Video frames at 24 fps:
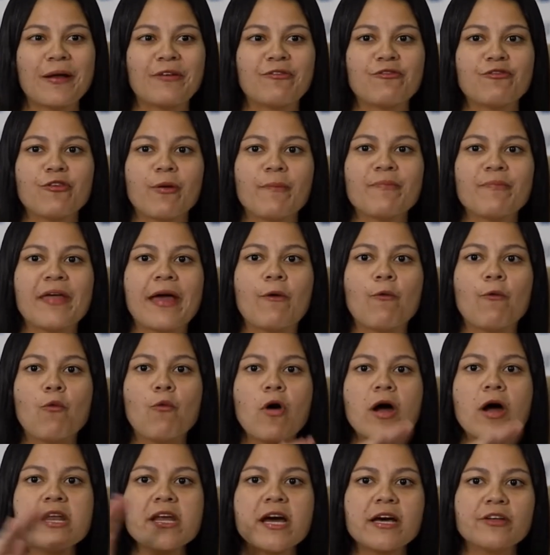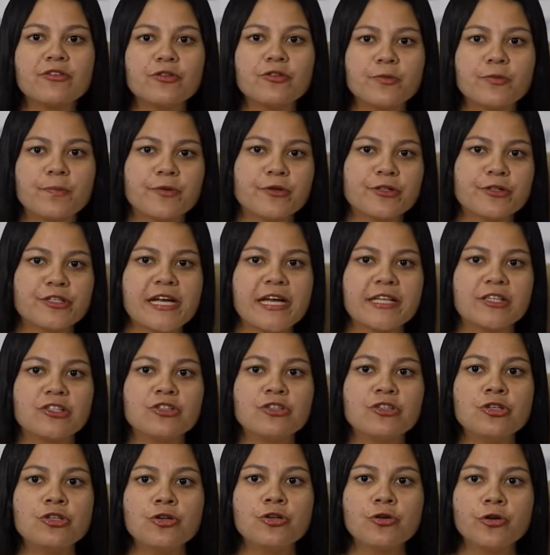but from the
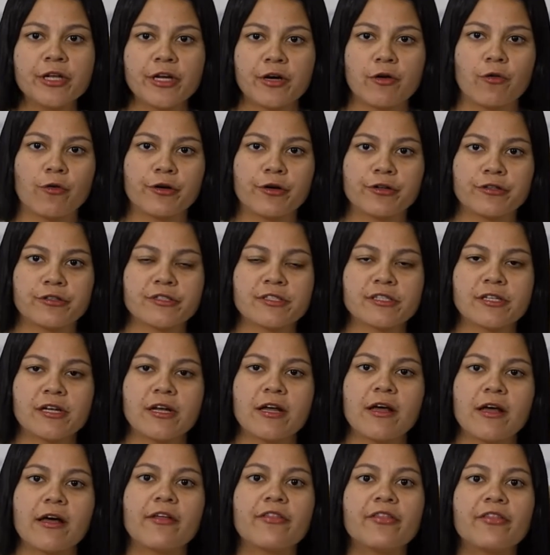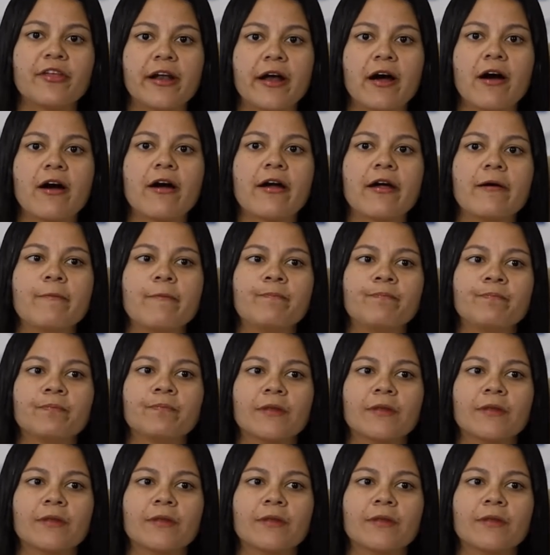100% unicorns that are